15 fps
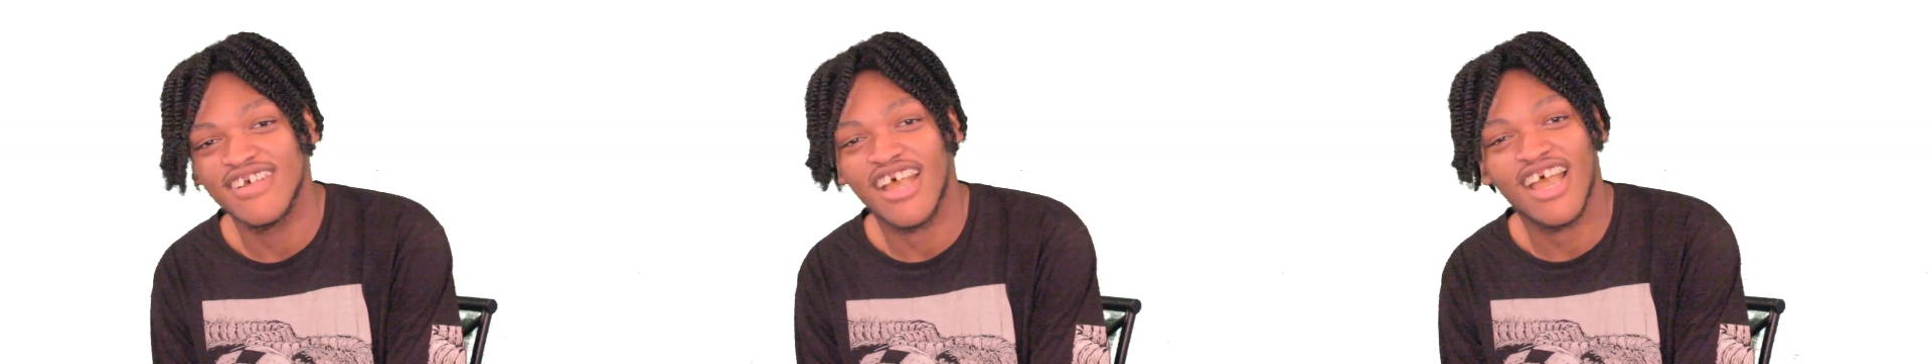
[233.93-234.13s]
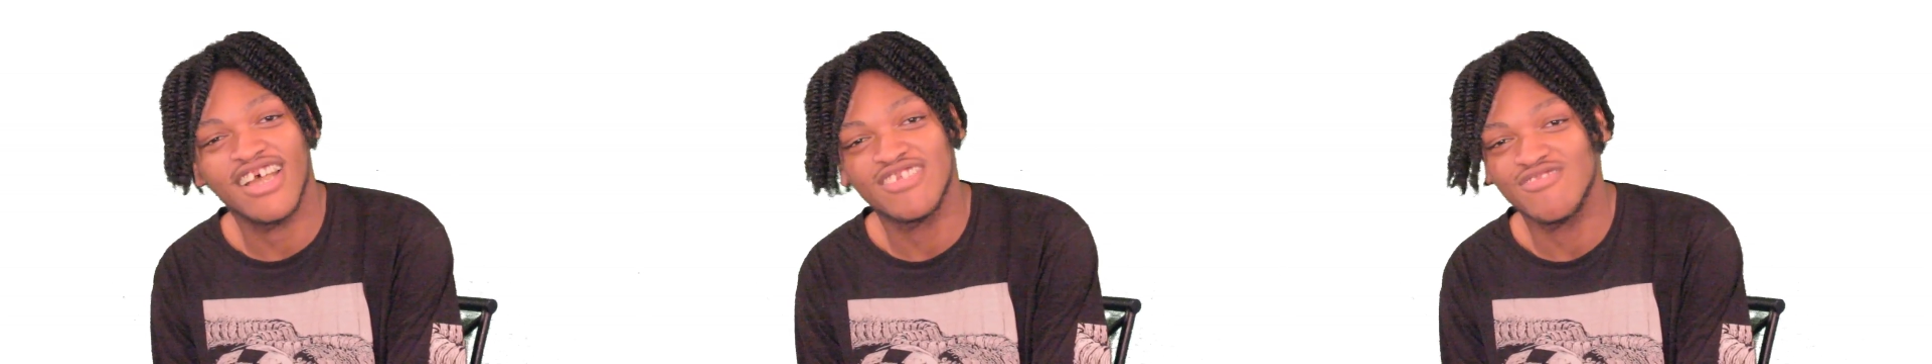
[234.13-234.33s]

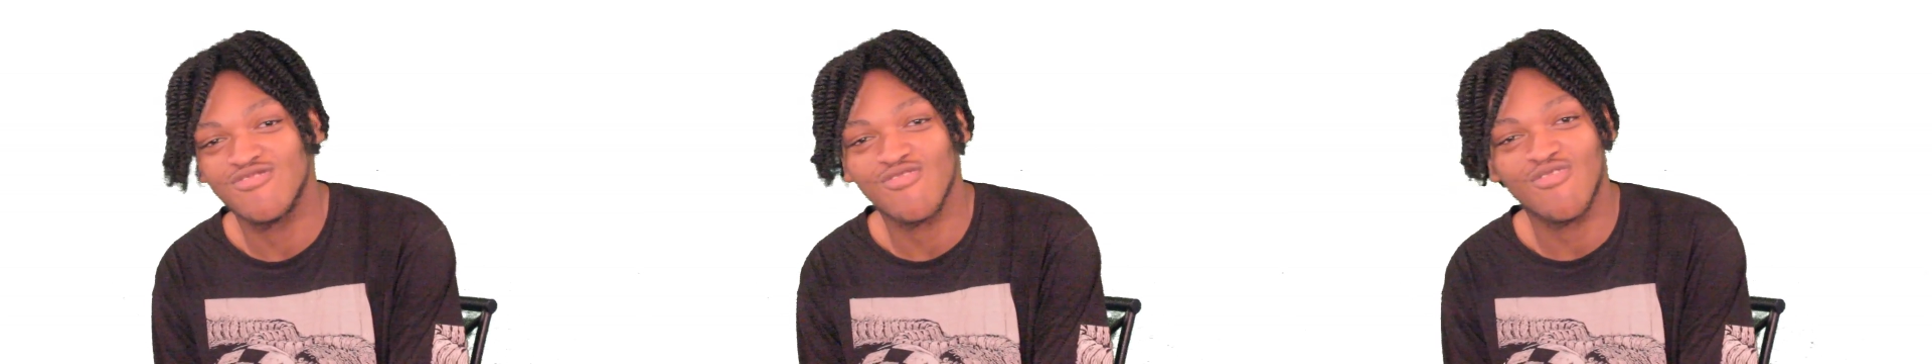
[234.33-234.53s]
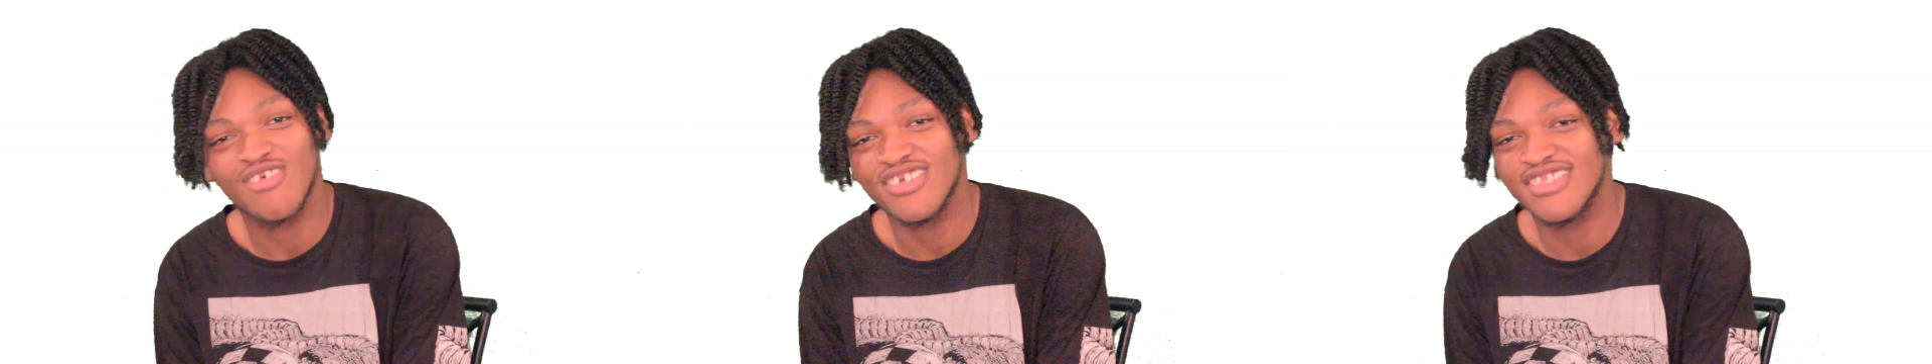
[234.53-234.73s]
I
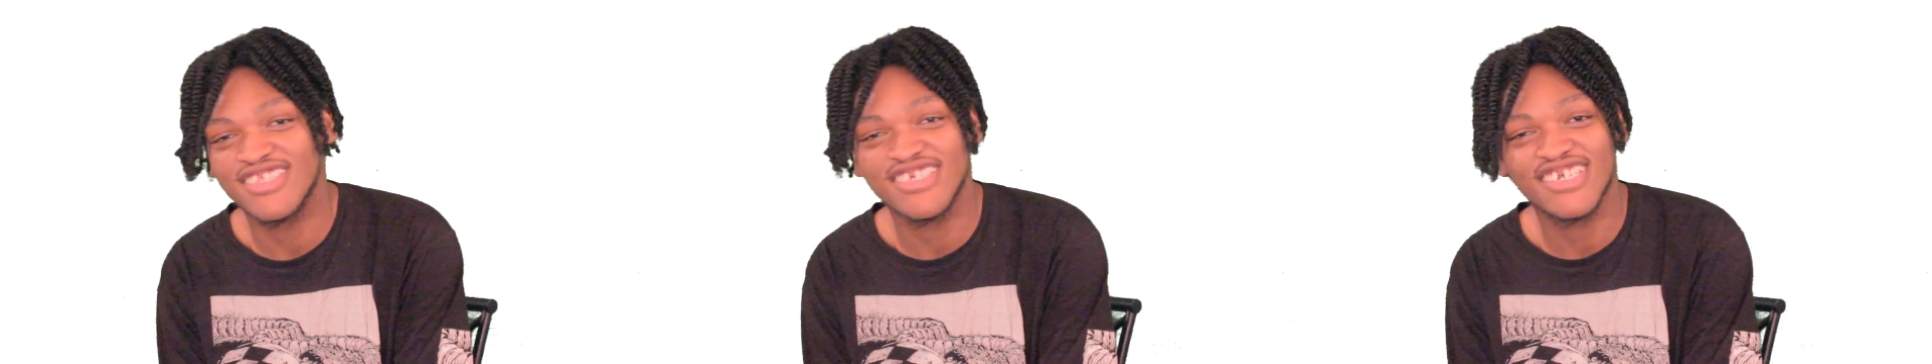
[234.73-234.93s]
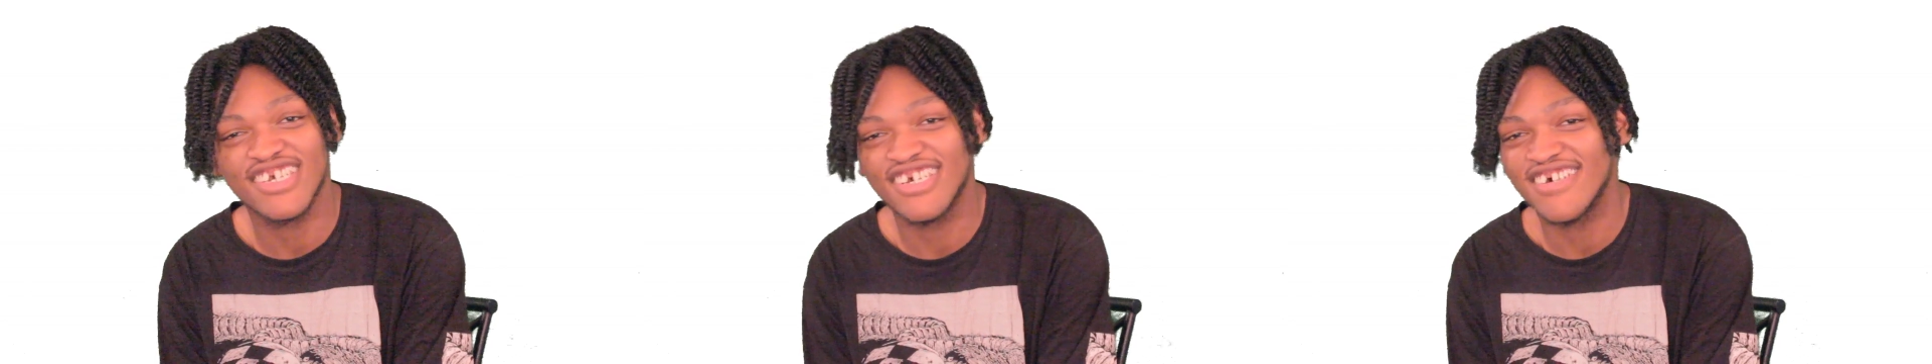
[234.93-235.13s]
enjoyed
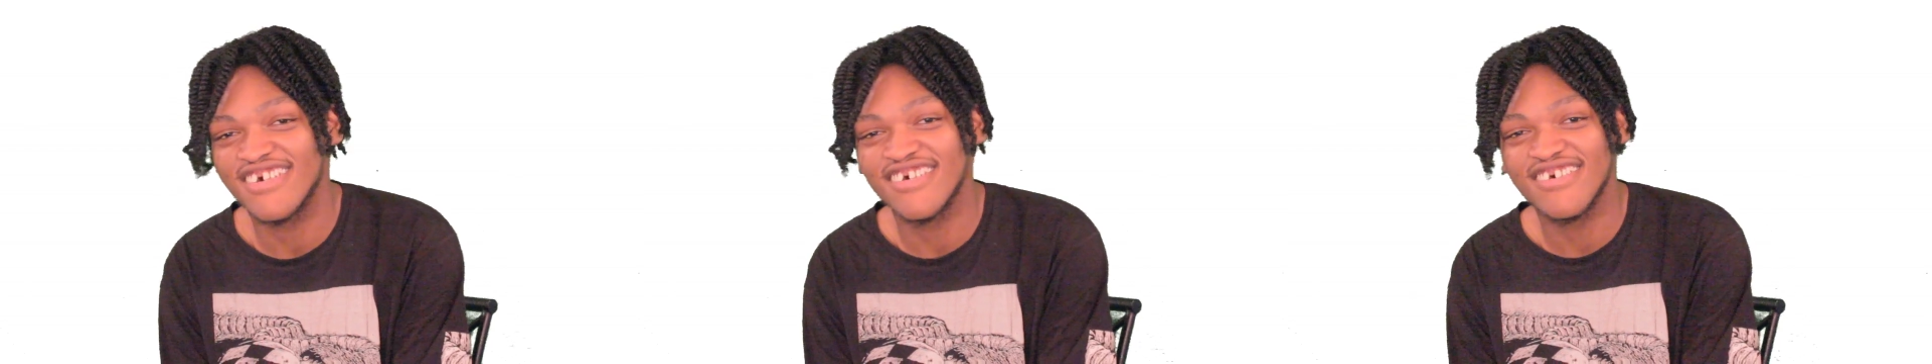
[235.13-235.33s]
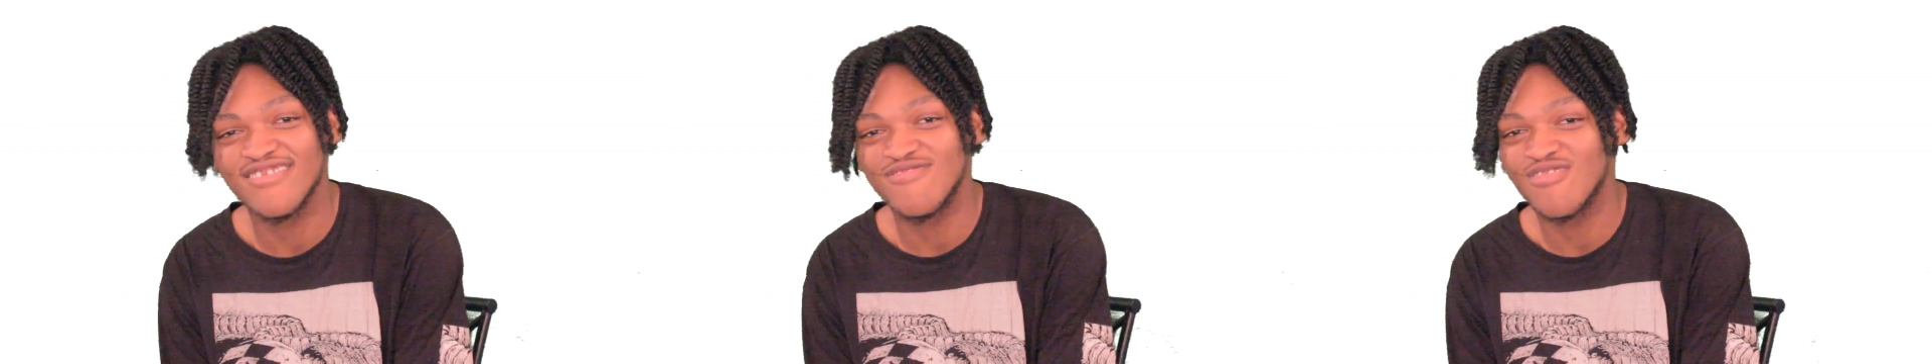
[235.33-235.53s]
the,
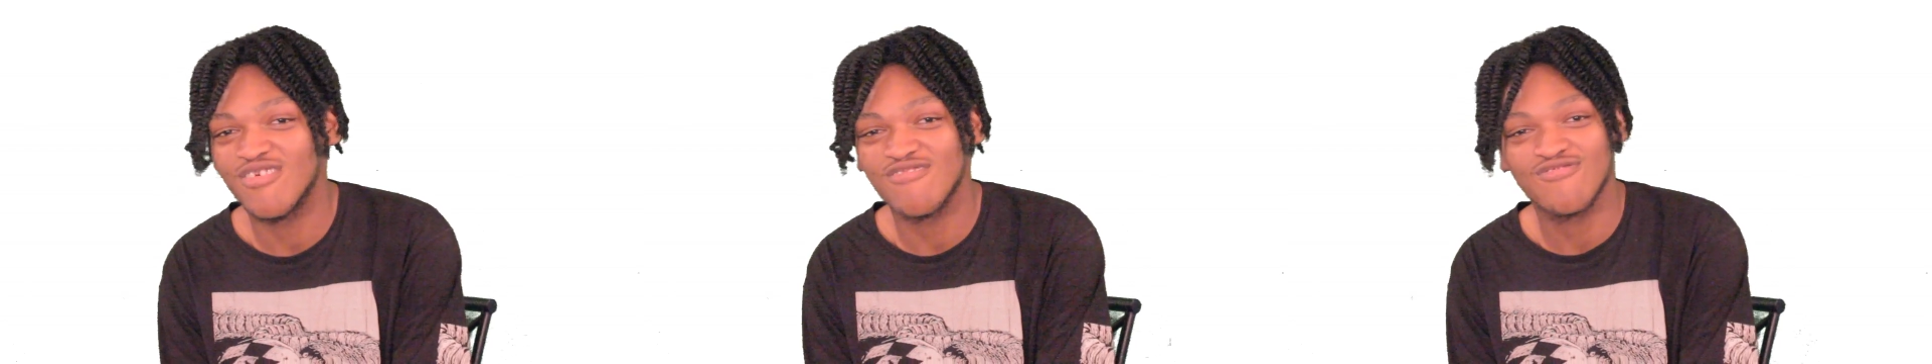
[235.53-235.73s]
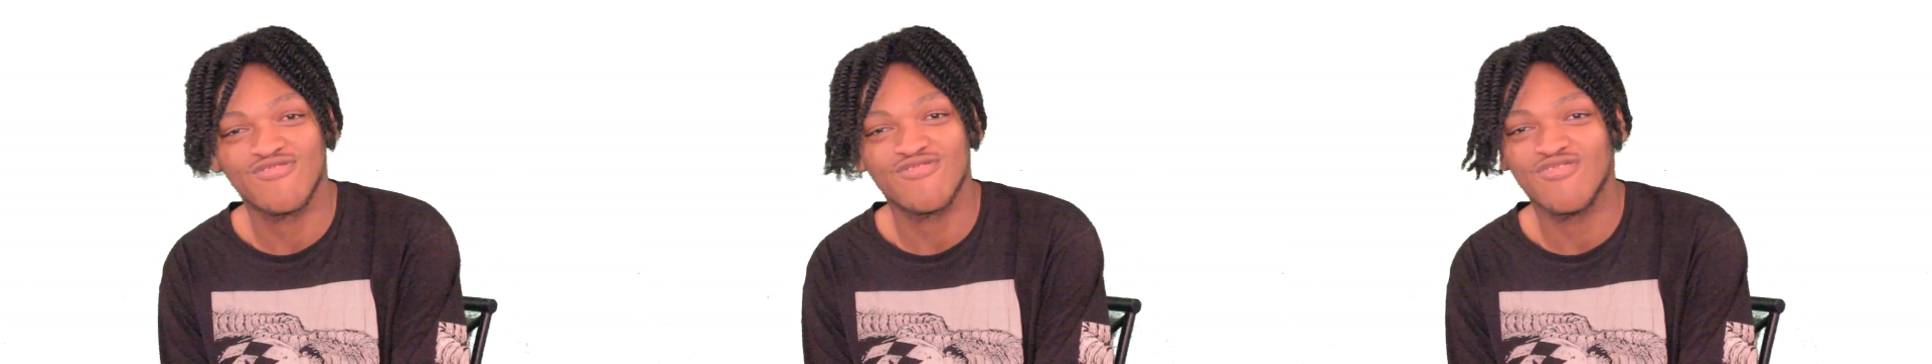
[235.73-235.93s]
uh, you
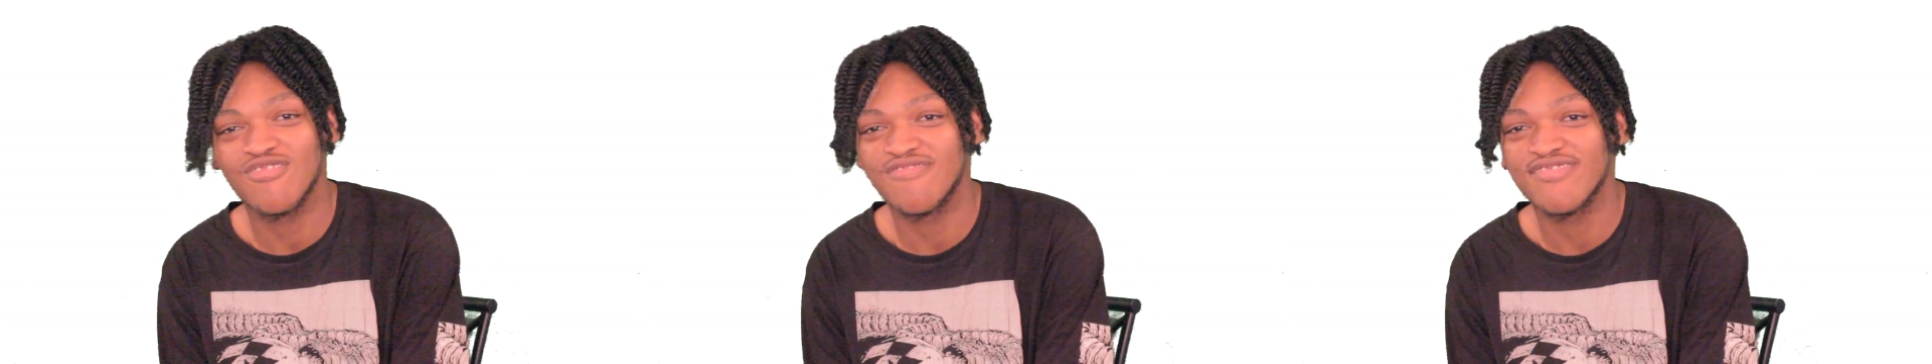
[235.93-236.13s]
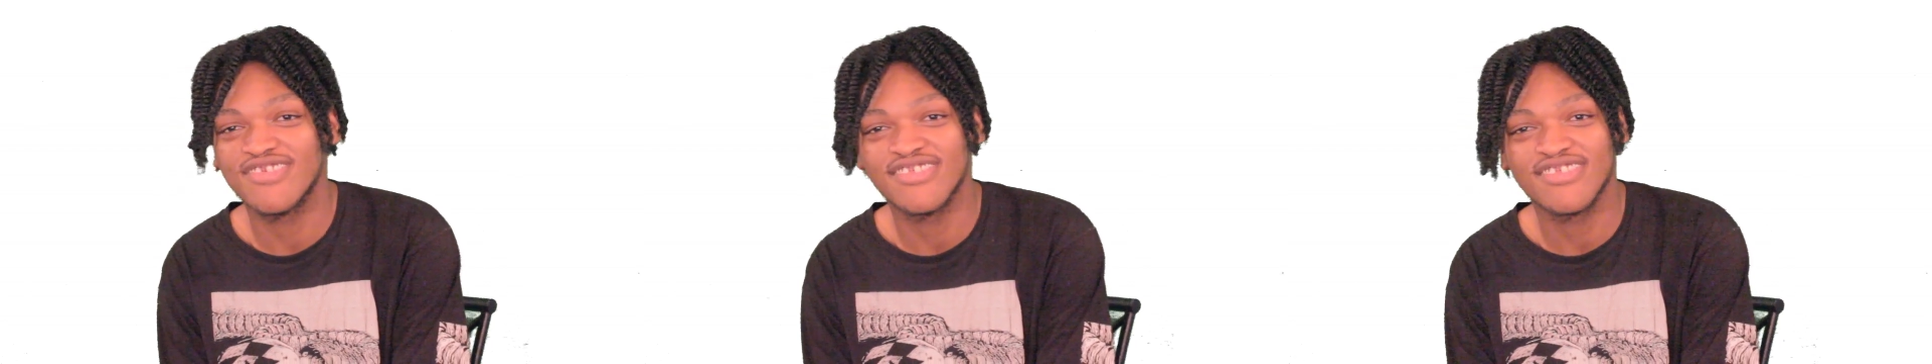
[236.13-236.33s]
know,
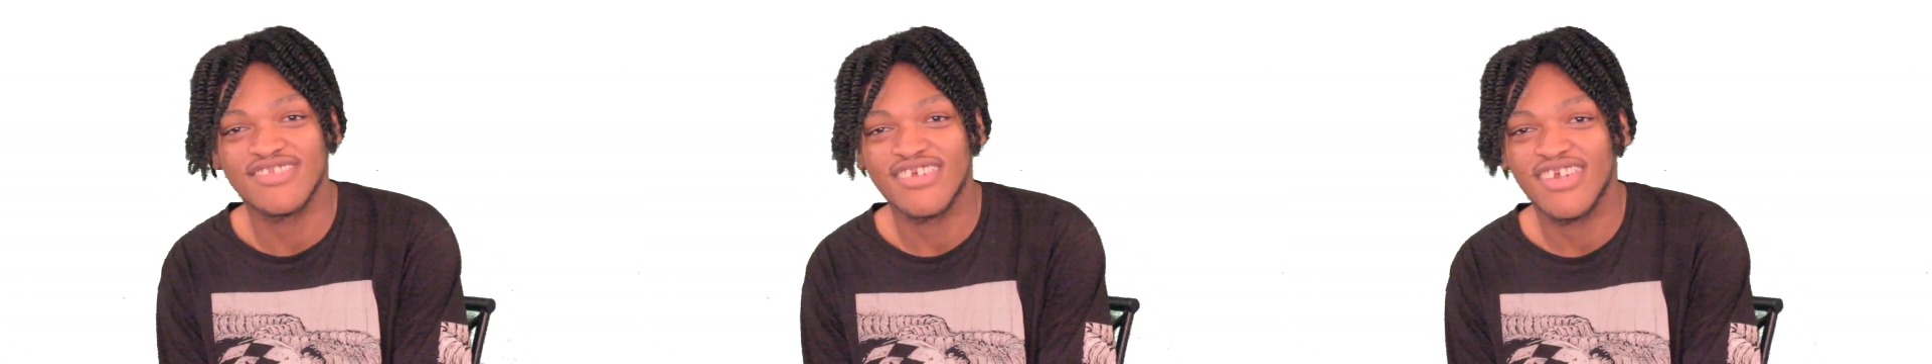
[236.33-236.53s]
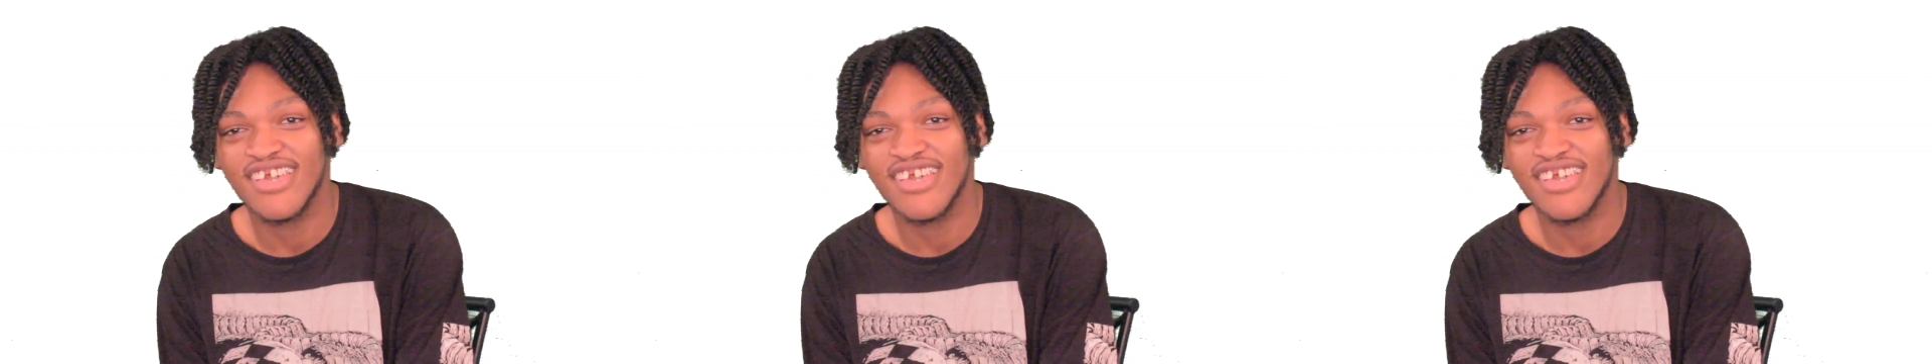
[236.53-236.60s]
stories.